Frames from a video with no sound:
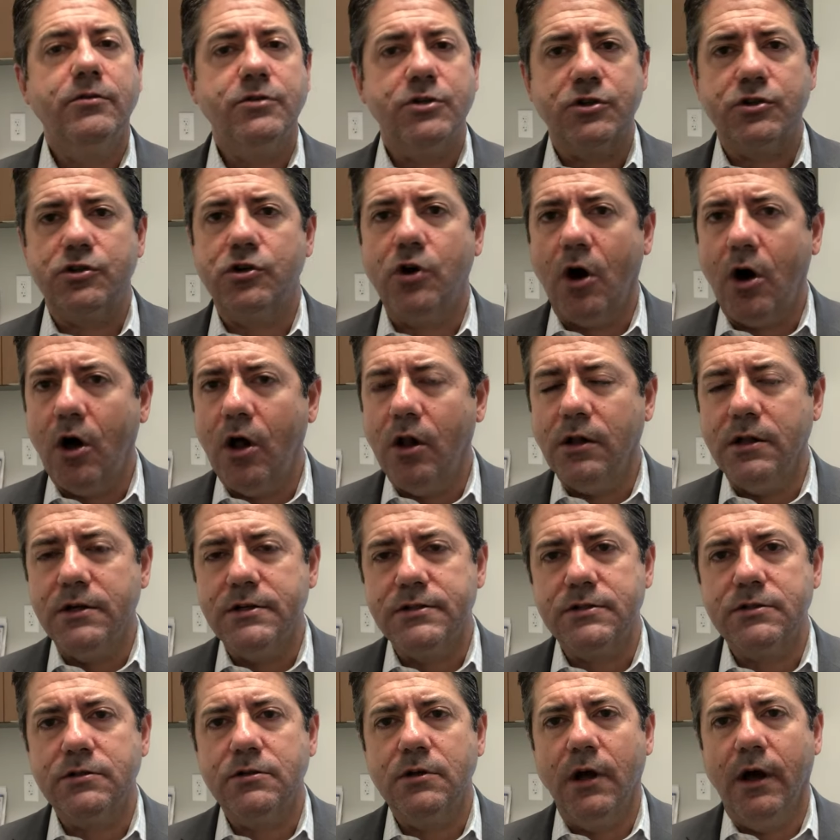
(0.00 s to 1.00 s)
Just call
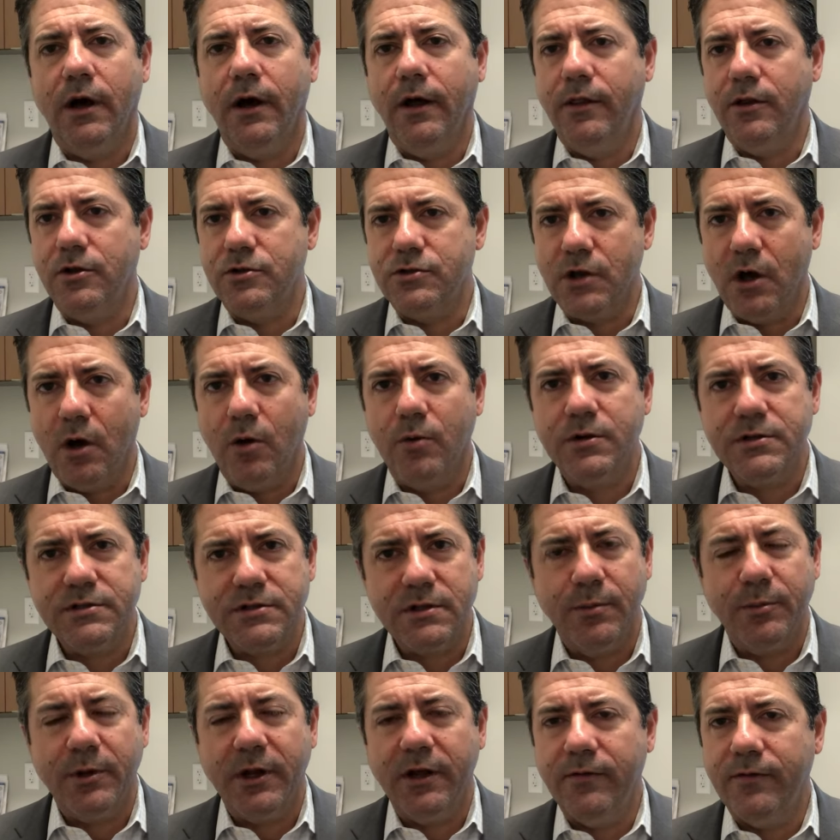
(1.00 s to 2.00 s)
us. Uh, there's always
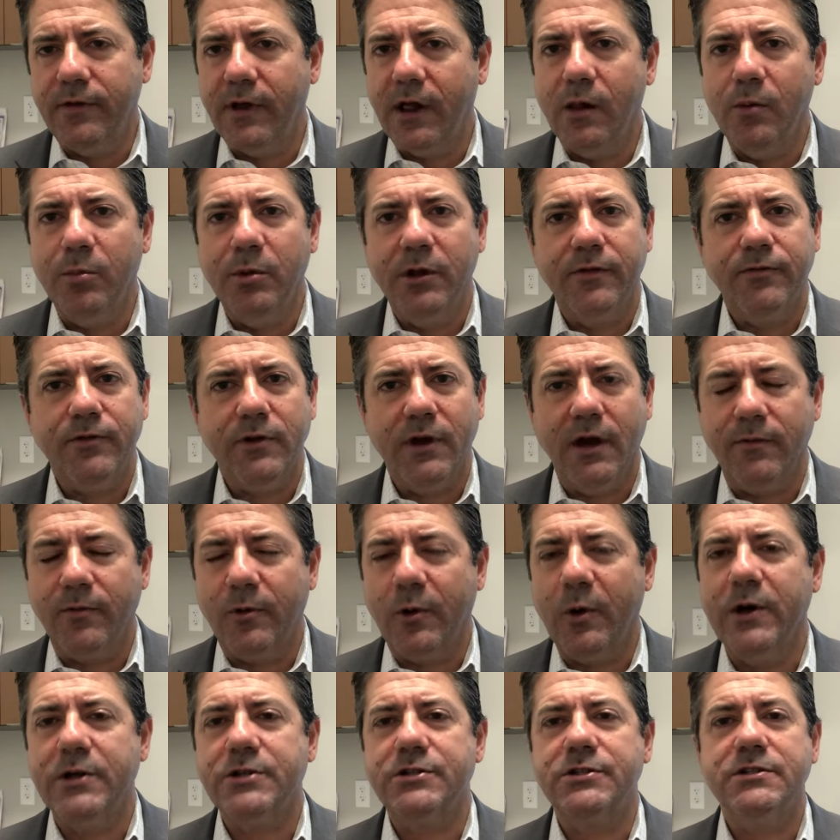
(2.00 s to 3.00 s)
somebody available if you have
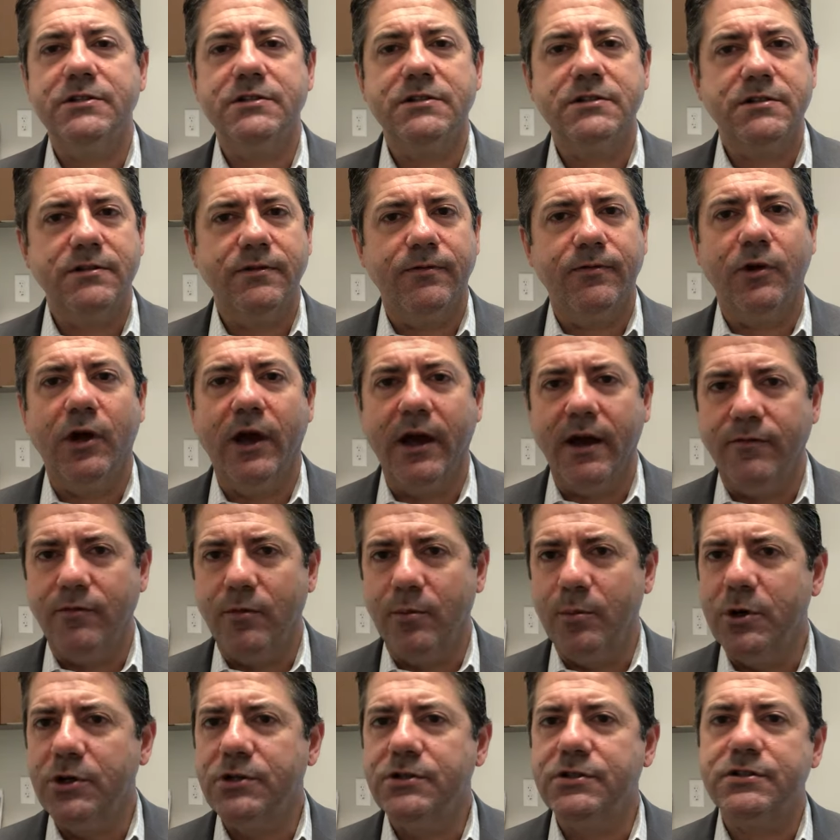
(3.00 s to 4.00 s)
questions. If you have
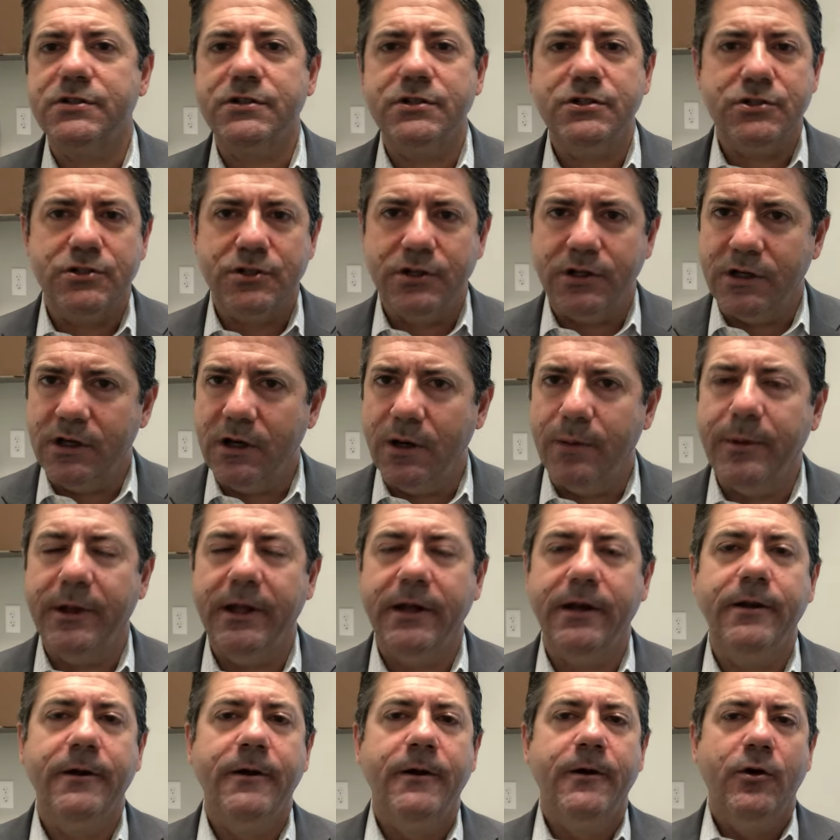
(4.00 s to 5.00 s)
emergencies, you can come
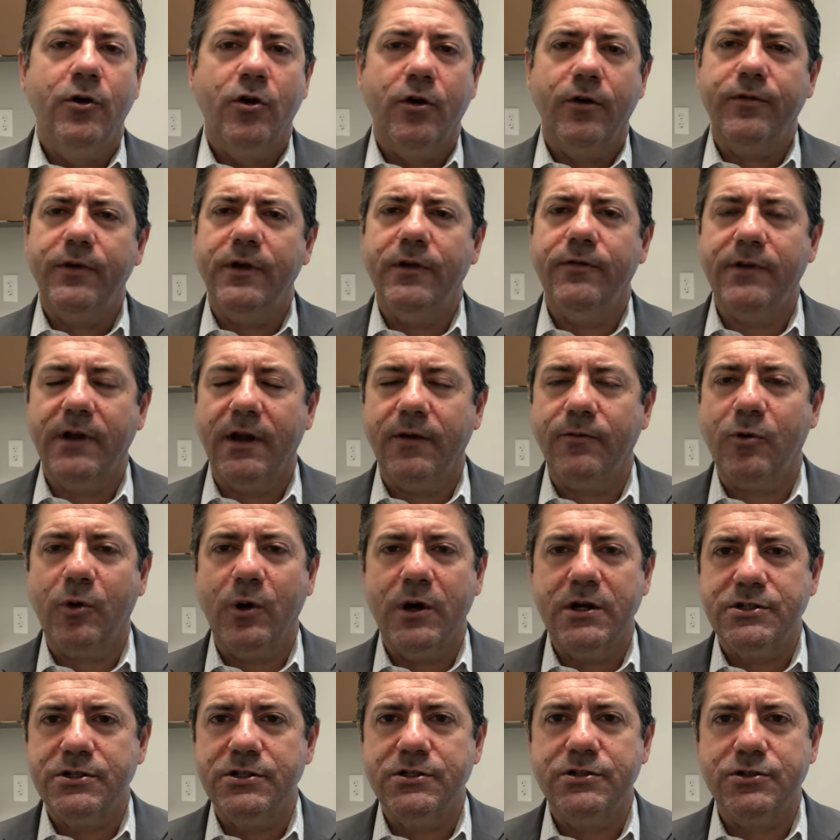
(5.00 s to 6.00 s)
in, or if you even have
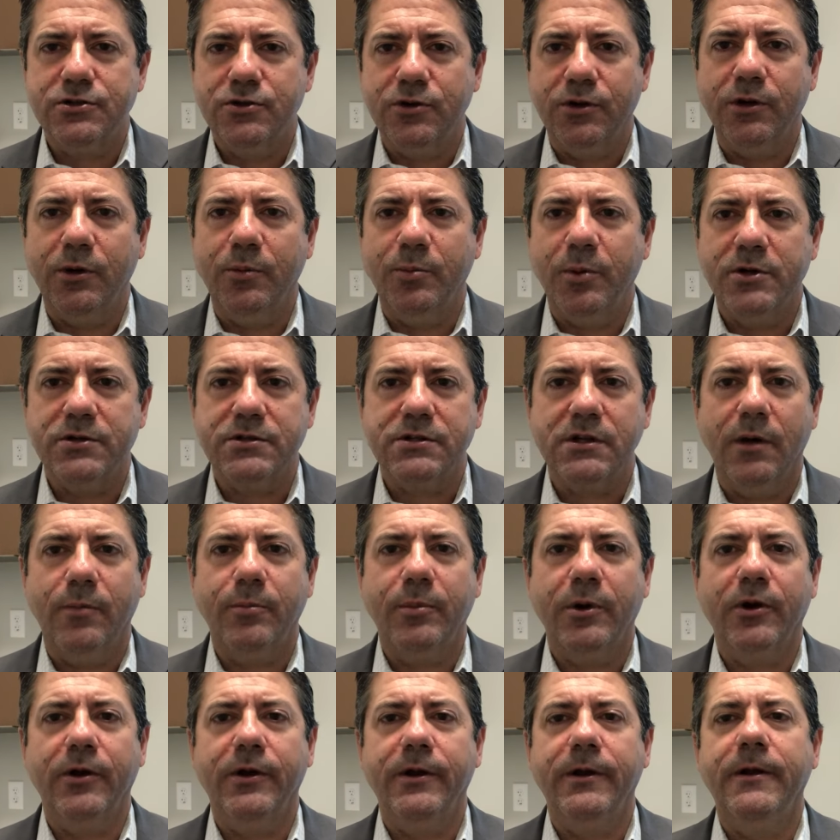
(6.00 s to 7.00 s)
questions during your post-op
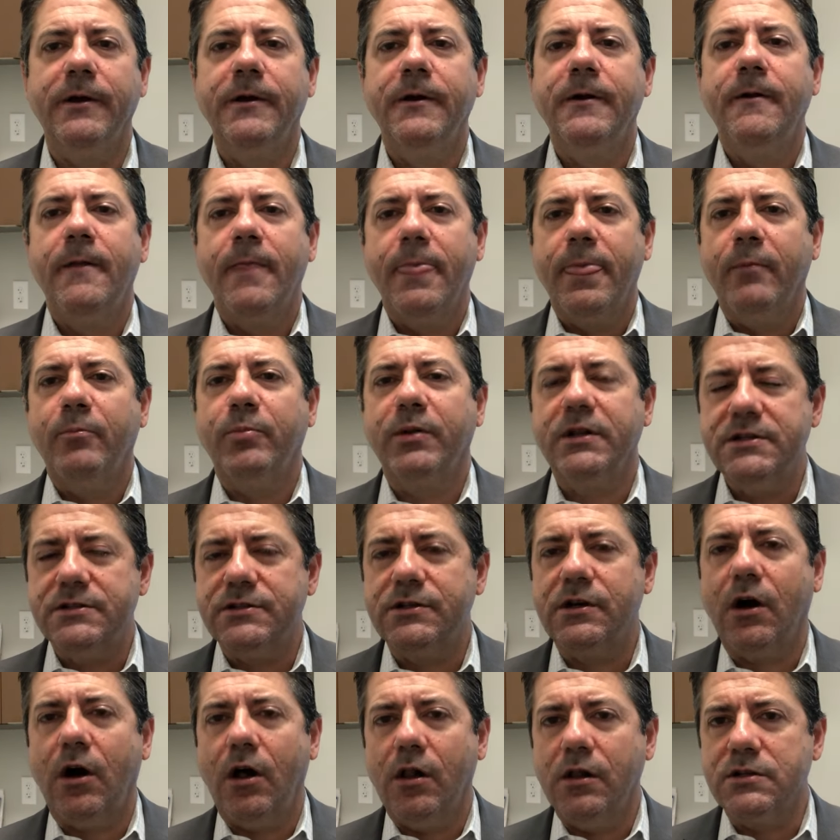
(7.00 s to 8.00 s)
period, please
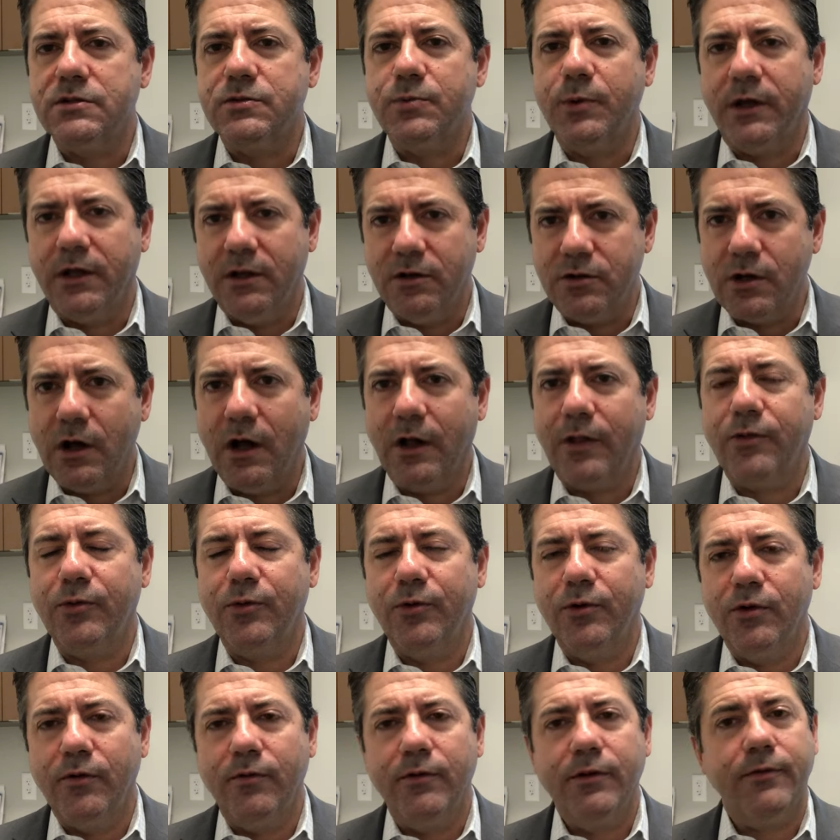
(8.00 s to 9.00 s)
call us. We can talk
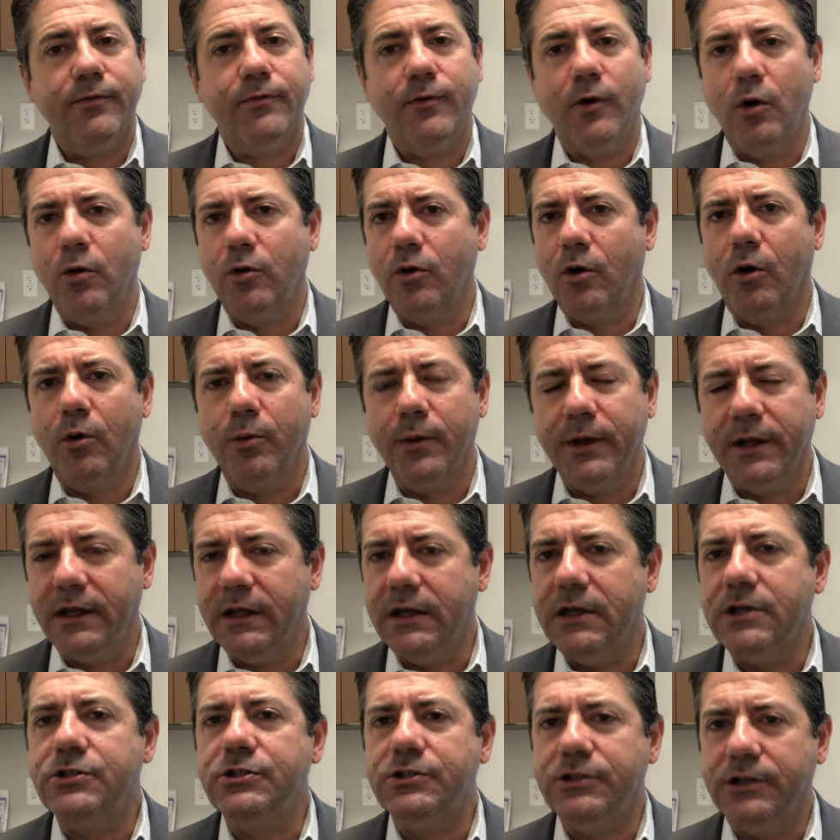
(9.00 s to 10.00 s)
through it over the phone, or we can
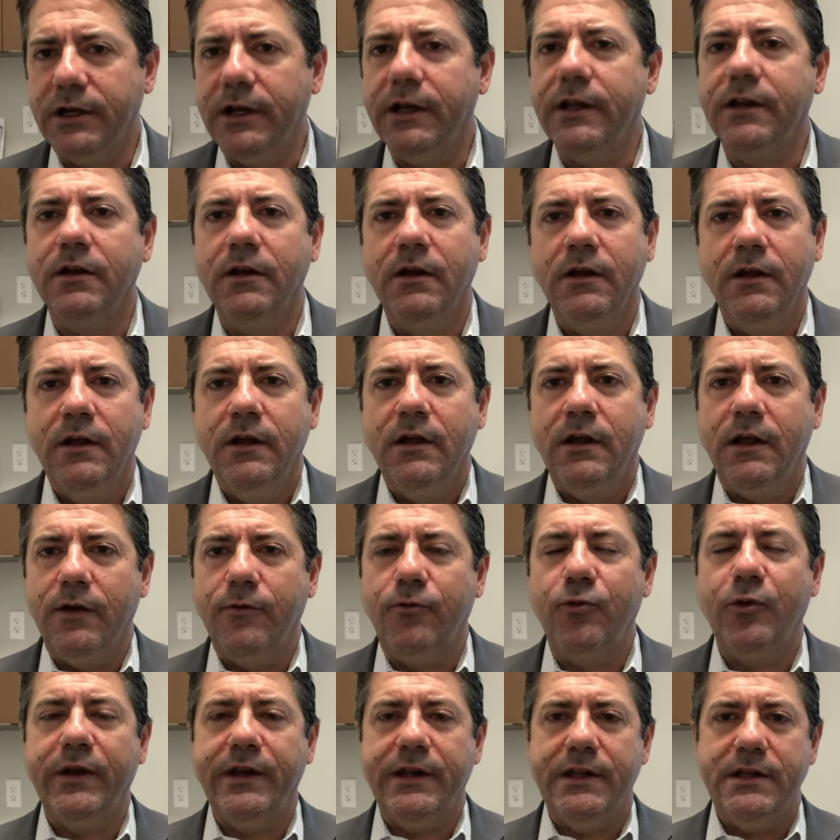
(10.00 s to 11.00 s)
get you in
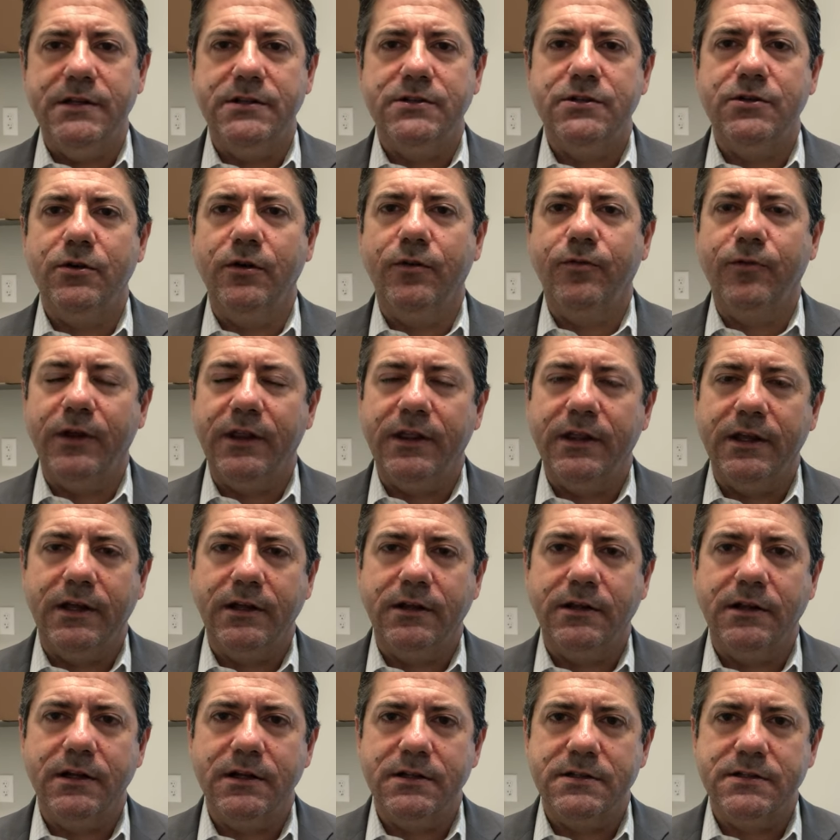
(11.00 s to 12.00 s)
if we need to, if we think
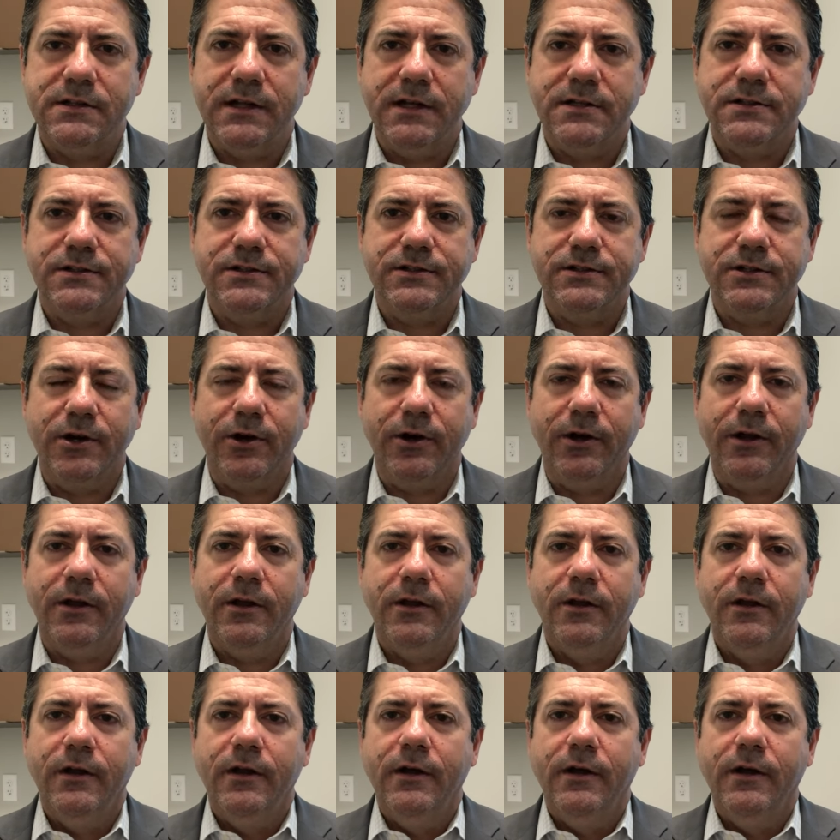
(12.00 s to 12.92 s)
that it's necessary.